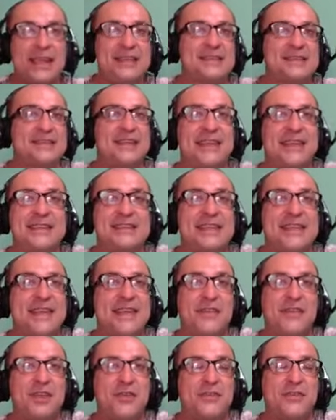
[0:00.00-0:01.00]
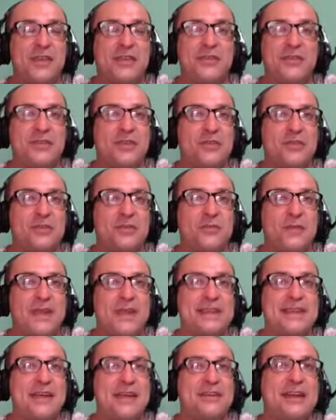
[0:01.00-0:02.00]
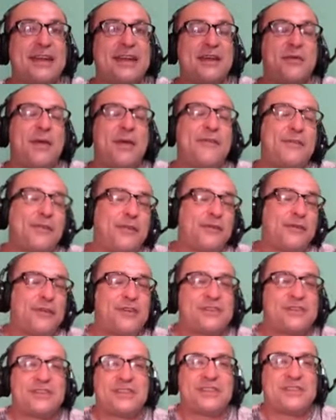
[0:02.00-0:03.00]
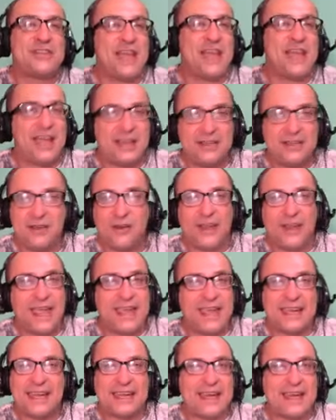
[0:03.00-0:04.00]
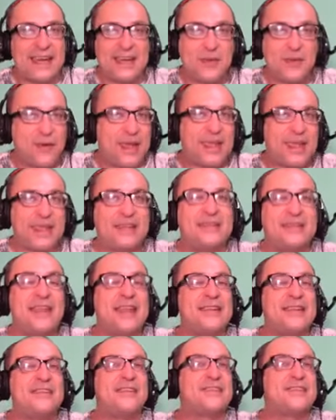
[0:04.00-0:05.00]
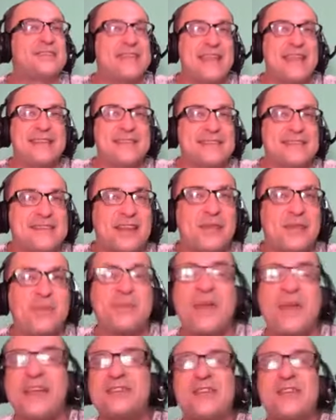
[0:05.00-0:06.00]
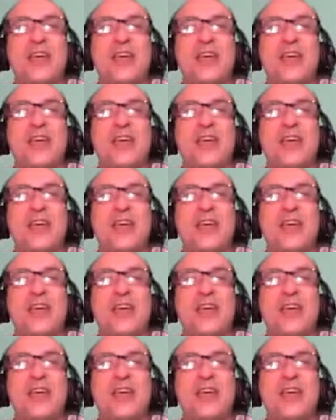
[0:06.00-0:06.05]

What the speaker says: he's giving you the read down anyway. If you refuse to sign, you're getting it anyway, and the sentence is going to be passed.